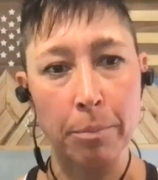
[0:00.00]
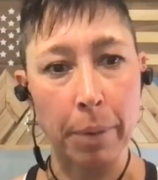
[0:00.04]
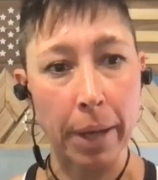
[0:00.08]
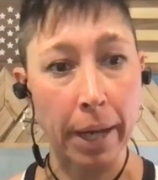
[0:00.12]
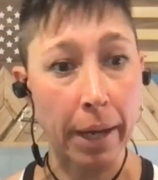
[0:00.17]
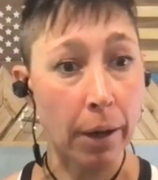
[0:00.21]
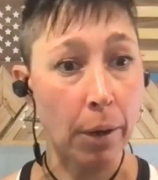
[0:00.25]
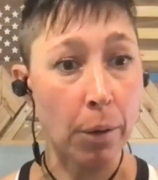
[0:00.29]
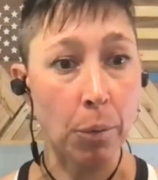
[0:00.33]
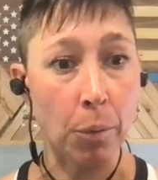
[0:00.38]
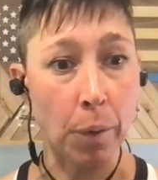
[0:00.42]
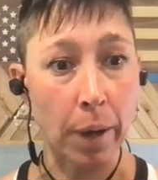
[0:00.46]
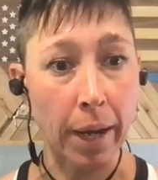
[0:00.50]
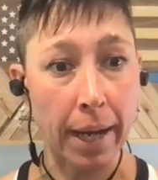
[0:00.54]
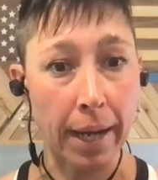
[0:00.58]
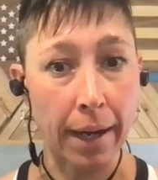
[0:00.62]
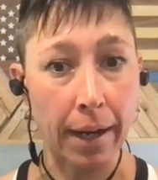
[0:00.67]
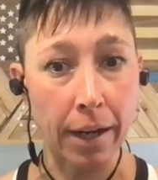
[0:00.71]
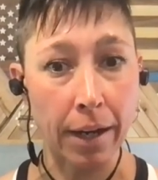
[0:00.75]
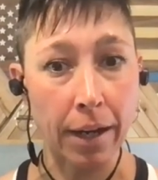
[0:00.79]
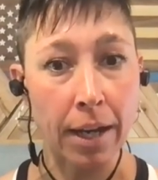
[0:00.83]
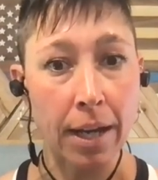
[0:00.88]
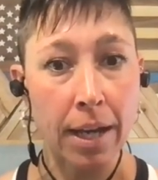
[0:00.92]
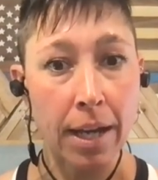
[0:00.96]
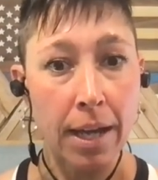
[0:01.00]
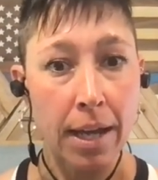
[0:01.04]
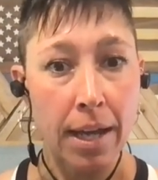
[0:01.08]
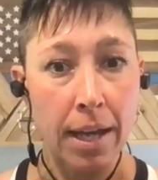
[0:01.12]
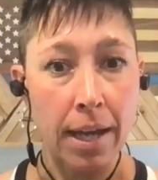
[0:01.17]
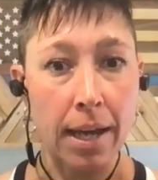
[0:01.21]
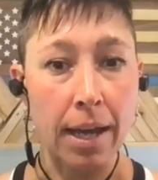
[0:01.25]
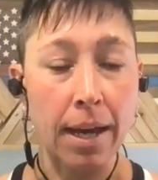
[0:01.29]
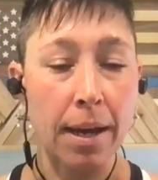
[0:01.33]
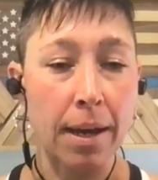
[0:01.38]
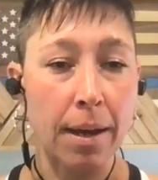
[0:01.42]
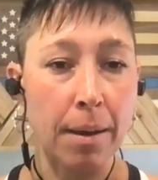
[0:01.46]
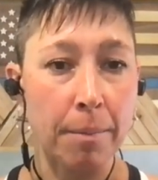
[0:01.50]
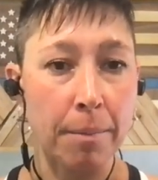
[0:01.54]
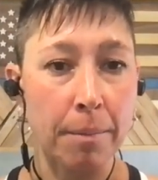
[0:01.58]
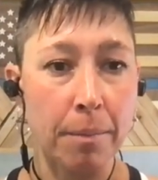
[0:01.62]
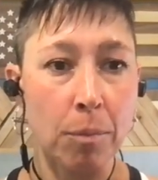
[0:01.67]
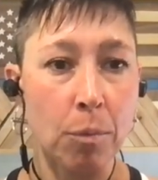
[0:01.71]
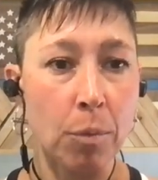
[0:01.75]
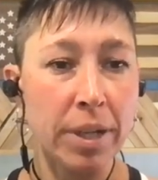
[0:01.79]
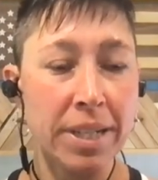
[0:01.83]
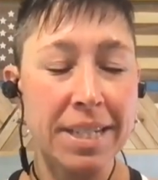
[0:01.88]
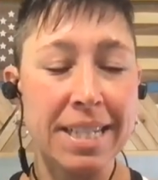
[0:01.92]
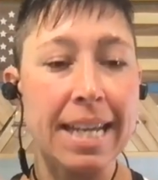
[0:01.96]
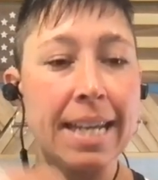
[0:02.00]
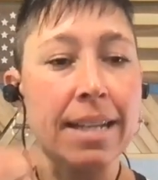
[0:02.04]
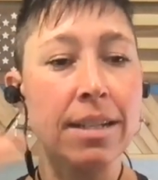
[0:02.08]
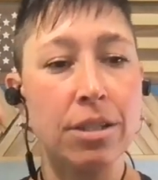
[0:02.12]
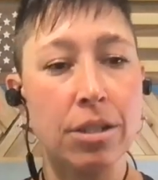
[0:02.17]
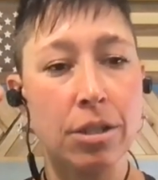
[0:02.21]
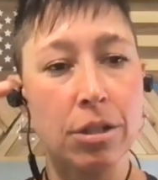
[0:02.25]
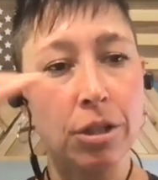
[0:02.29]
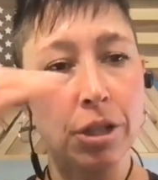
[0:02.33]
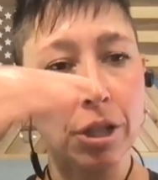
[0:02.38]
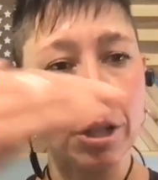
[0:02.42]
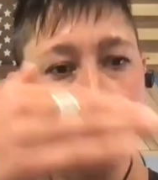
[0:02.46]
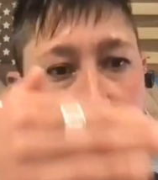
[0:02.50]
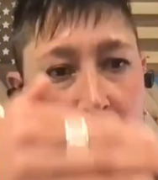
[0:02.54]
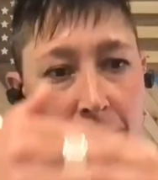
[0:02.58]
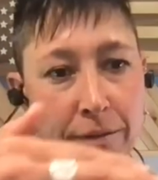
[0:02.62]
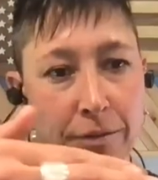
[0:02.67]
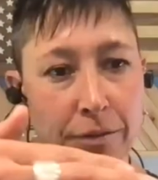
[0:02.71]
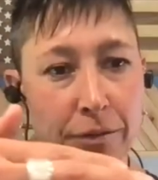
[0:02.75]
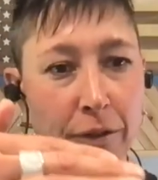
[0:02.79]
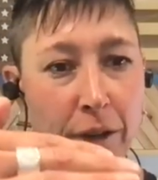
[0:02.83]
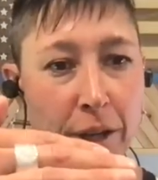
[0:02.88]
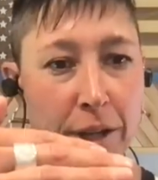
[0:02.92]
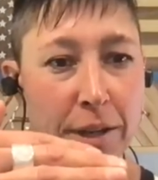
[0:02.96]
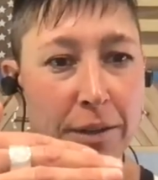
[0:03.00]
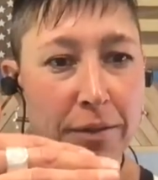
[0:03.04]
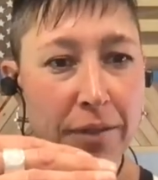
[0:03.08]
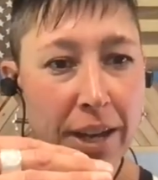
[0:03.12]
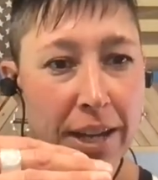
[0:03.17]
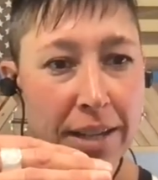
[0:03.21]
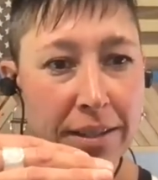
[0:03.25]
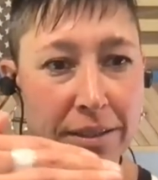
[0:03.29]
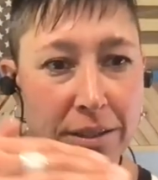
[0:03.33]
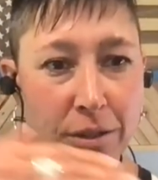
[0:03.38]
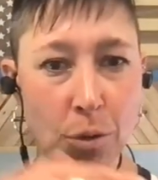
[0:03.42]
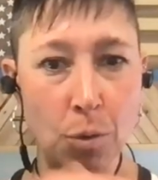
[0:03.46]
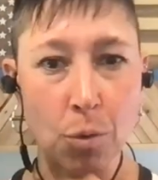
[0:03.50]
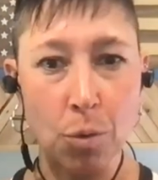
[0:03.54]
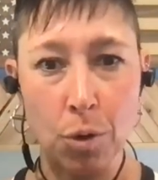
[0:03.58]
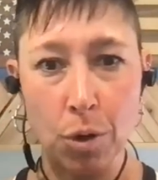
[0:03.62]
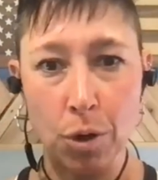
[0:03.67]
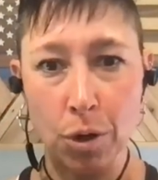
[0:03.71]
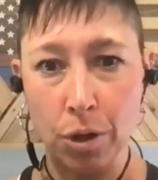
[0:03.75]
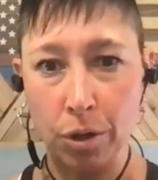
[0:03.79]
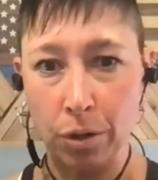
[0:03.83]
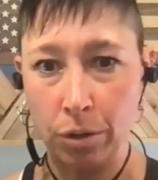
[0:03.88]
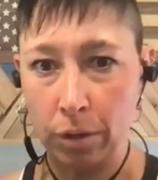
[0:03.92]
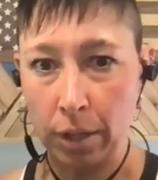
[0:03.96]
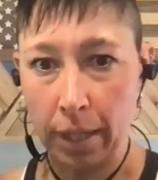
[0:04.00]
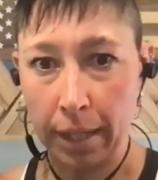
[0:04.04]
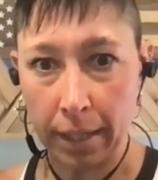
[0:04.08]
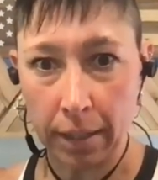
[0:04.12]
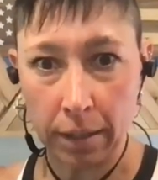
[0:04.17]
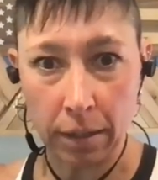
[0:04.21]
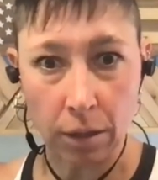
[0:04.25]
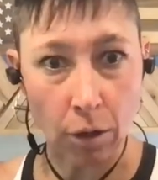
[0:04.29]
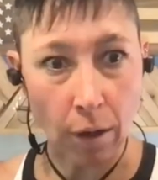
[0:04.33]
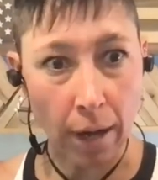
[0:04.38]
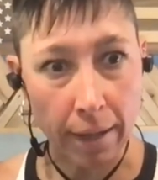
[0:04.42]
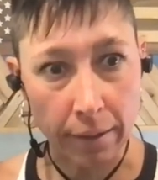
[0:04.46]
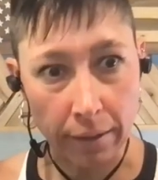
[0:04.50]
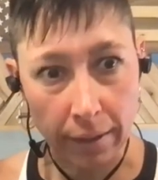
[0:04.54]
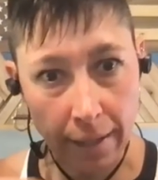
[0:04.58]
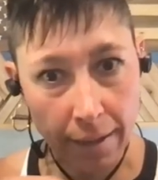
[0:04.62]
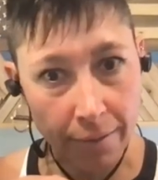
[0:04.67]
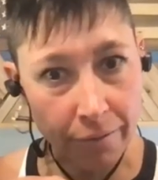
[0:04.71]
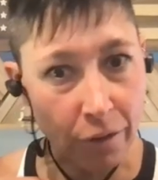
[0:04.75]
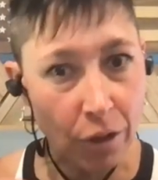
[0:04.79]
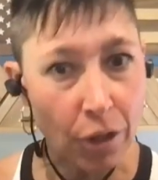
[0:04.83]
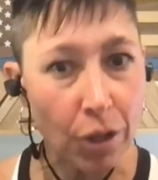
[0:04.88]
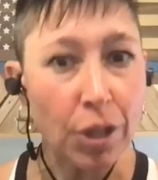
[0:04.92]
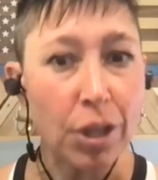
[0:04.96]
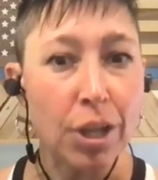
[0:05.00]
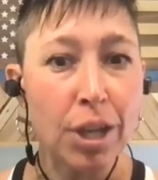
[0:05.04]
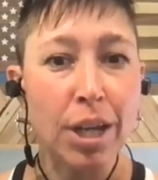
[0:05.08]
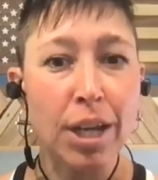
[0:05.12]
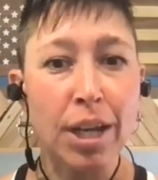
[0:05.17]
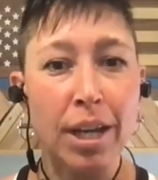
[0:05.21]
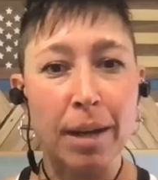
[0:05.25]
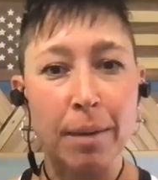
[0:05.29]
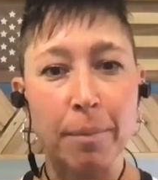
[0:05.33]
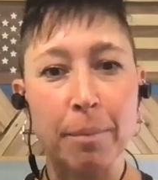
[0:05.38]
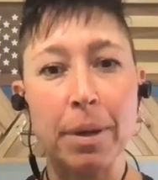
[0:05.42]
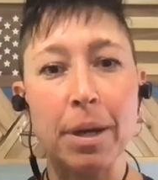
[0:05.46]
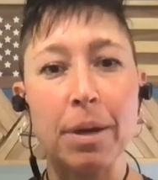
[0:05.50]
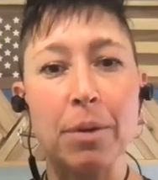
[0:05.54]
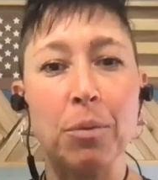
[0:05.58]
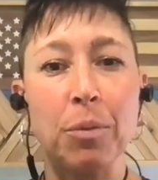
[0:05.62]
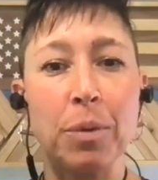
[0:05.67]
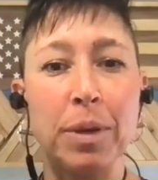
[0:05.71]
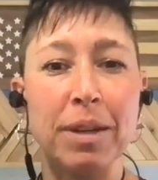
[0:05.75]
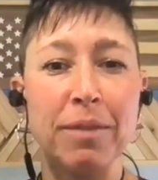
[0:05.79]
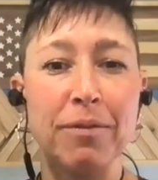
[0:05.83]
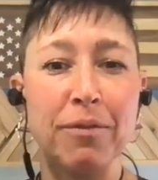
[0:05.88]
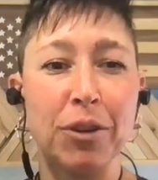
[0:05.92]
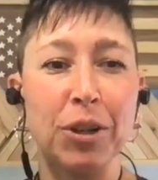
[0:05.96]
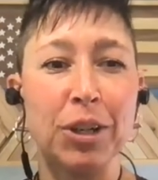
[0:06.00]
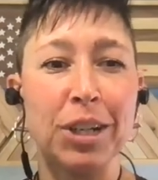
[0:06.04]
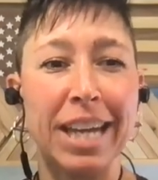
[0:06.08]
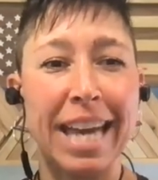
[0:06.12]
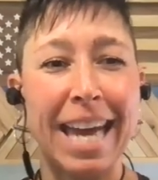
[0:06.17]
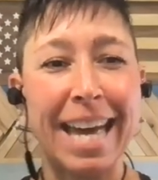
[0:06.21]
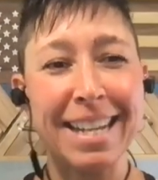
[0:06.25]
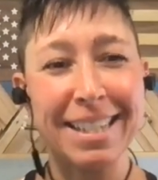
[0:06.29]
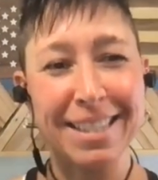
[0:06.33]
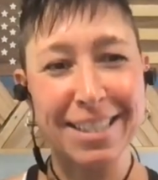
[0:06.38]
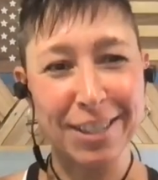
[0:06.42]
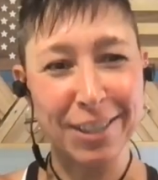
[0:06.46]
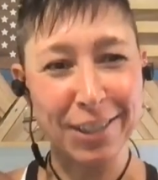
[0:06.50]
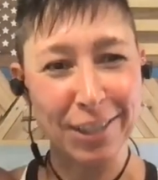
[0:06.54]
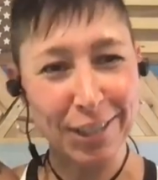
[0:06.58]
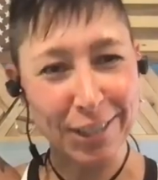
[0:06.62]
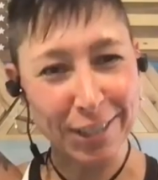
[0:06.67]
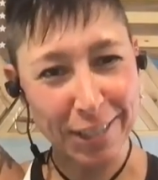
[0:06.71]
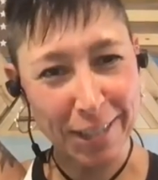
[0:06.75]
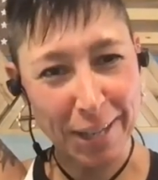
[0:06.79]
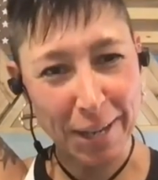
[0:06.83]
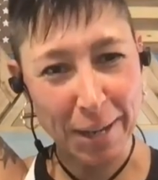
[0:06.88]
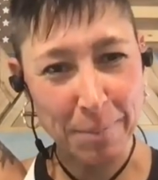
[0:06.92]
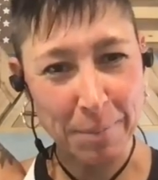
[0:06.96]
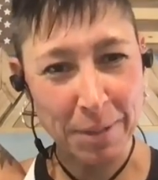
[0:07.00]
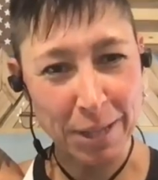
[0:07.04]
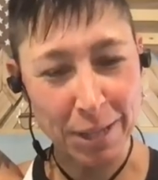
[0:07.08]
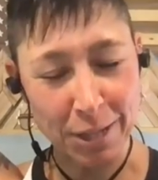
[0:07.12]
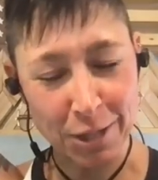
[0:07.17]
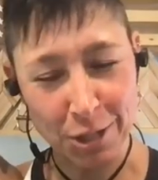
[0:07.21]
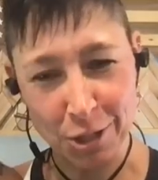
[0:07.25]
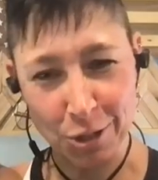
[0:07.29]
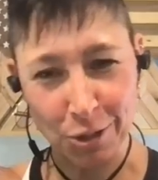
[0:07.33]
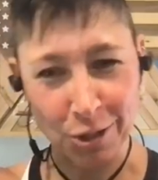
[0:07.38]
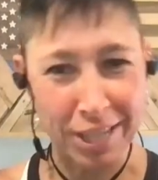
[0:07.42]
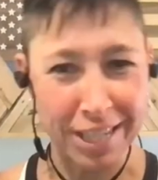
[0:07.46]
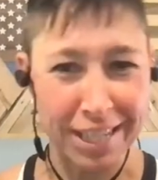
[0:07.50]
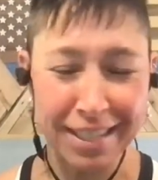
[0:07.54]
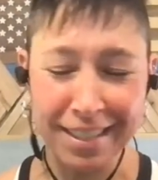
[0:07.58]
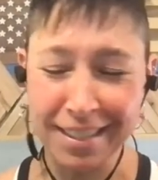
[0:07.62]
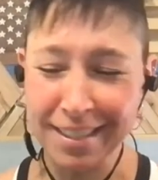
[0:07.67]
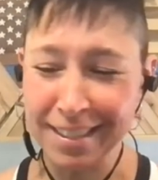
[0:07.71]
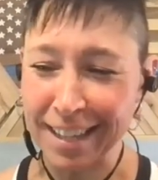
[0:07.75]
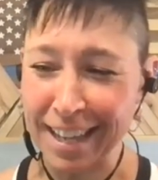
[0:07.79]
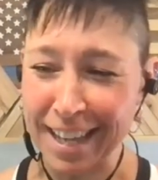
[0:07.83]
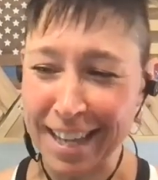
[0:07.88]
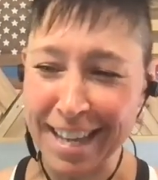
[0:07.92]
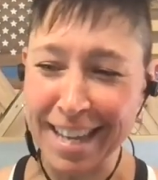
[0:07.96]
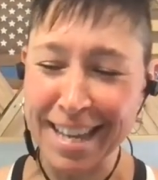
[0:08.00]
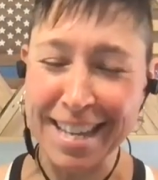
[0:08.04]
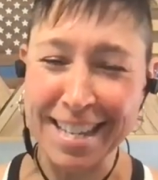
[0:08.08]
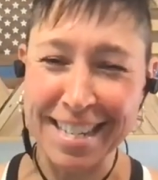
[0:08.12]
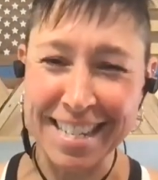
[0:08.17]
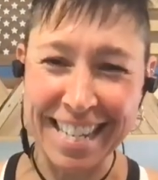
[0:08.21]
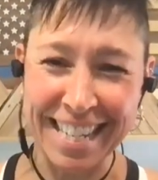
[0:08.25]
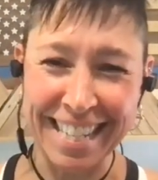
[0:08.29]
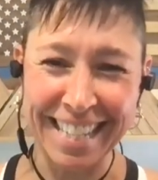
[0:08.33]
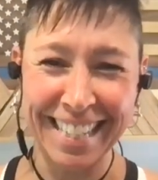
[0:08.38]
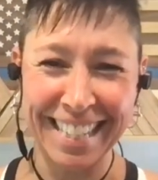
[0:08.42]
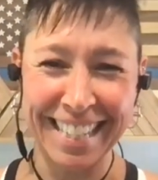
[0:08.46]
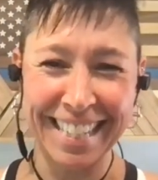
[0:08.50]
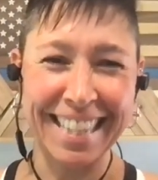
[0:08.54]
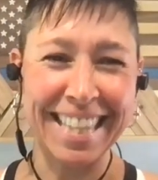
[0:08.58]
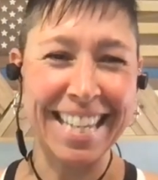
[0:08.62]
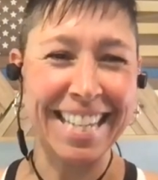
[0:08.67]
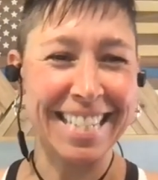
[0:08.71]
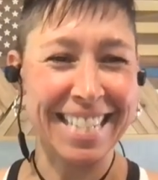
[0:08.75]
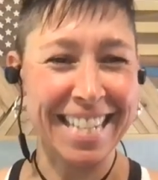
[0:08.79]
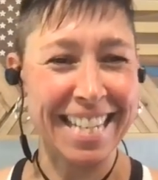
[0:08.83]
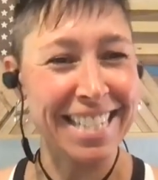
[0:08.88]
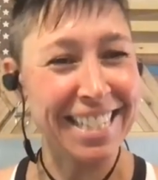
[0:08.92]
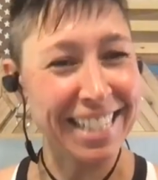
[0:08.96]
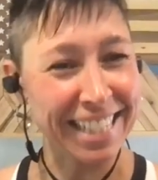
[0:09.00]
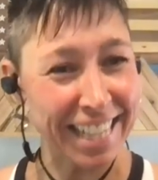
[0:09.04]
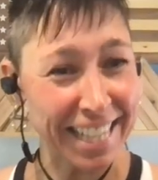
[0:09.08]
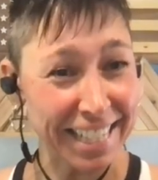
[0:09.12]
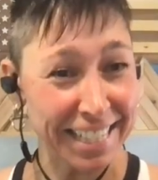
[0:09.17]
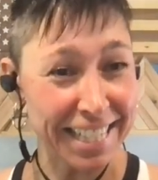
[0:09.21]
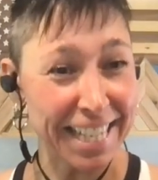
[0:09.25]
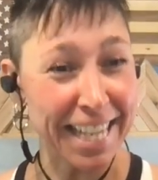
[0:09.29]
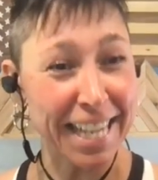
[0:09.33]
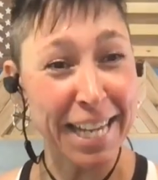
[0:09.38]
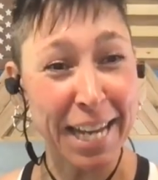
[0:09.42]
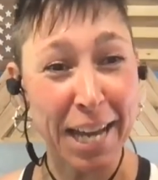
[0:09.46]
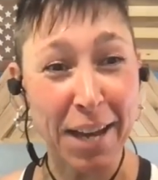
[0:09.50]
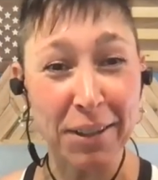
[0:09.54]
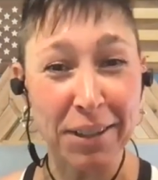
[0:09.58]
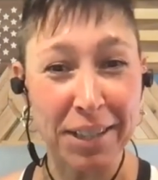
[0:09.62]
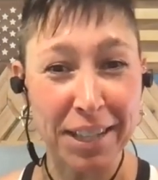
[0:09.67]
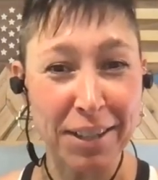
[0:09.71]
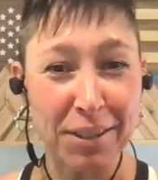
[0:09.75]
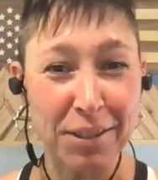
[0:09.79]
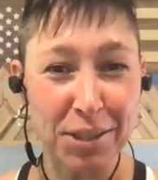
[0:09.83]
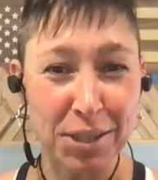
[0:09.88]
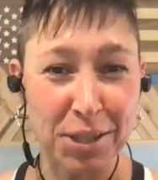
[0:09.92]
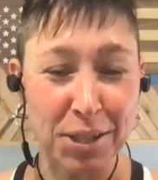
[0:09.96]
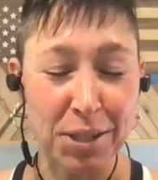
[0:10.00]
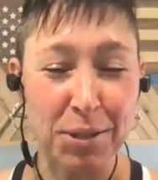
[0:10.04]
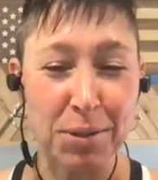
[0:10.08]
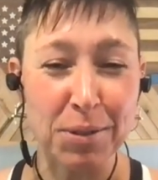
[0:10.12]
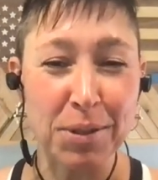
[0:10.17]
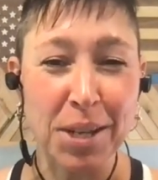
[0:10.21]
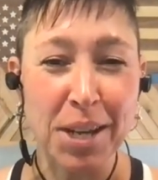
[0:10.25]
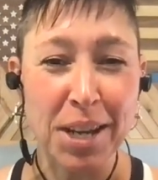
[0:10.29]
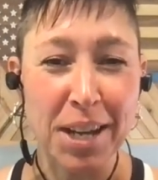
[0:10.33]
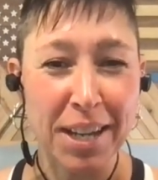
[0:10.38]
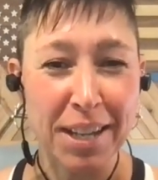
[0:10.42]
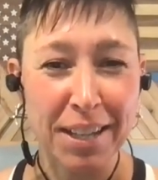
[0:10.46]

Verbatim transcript: bear aware. Um, we tend to look in front of us or like ground level but we forget to look up in the trees and they tend to like to hang out there too.